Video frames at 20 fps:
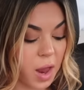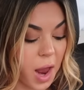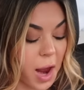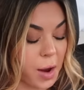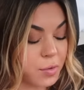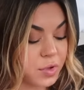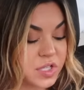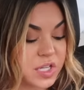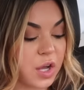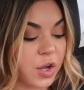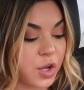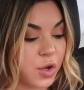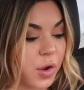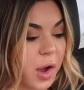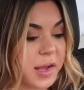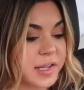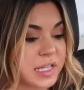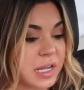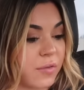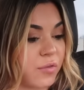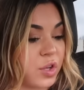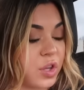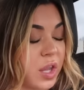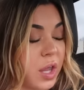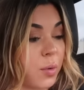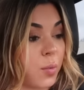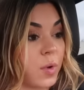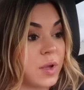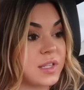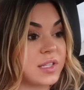I will tell you guys
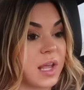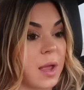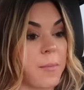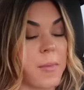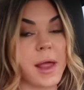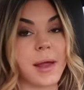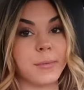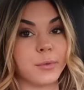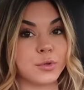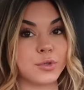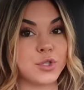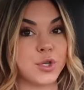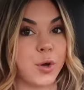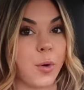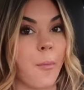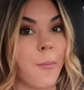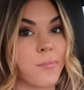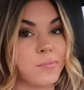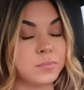everything once I'm able to.